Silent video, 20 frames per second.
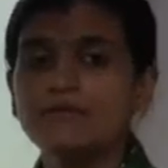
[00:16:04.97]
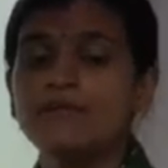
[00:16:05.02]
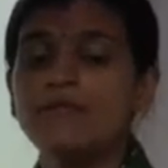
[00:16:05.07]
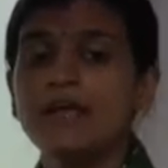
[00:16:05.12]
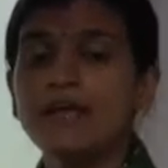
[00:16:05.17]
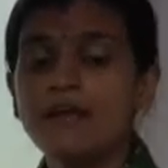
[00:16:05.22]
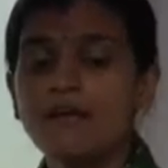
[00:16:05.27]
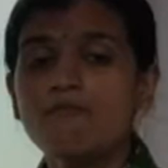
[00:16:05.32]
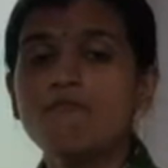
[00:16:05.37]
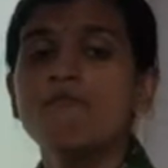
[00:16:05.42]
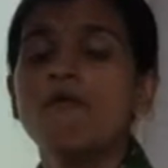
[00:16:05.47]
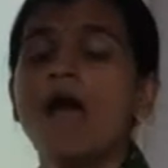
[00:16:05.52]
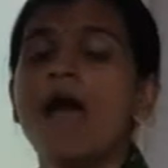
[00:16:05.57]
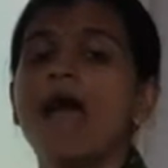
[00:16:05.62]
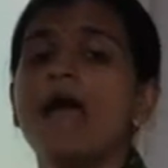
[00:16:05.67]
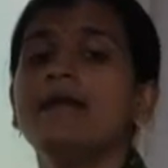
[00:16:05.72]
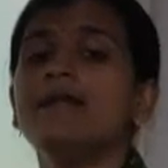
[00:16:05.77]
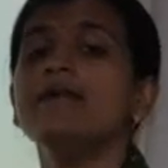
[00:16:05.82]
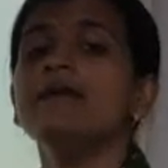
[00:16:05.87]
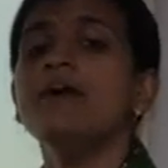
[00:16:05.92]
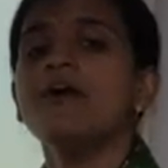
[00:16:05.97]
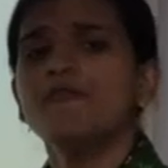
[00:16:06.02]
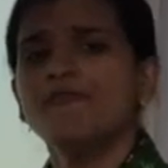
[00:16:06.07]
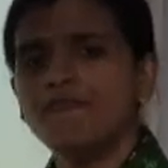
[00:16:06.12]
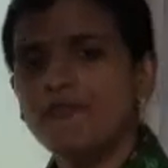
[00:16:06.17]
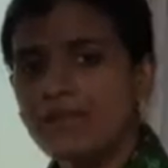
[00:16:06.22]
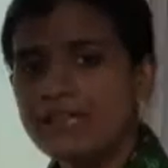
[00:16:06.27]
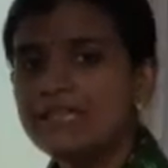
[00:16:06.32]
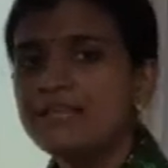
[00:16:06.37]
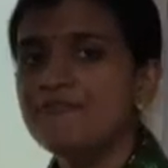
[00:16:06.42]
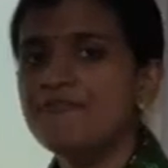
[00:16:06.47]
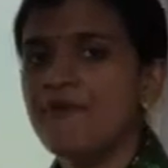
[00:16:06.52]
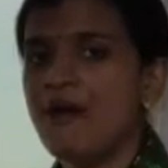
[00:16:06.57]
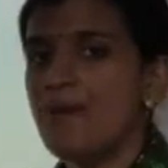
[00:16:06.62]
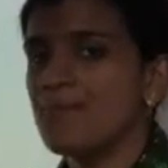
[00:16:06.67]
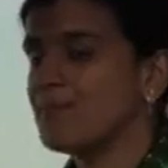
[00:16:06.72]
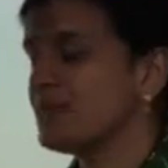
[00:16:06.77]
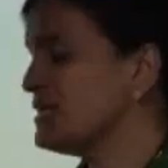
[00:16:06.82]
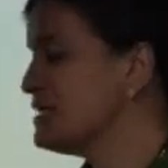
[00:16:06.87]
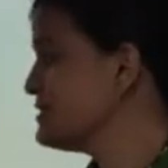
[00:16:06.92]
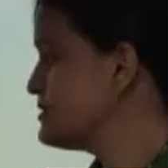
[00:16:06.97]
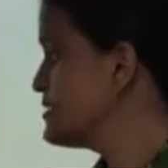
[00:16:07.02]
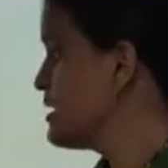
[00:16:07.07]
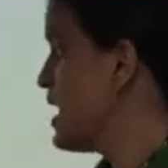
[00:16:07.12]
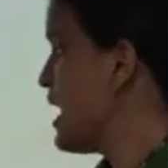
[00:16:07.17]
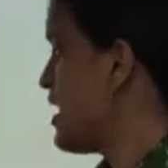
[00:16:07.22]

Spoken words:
They had wealthy families.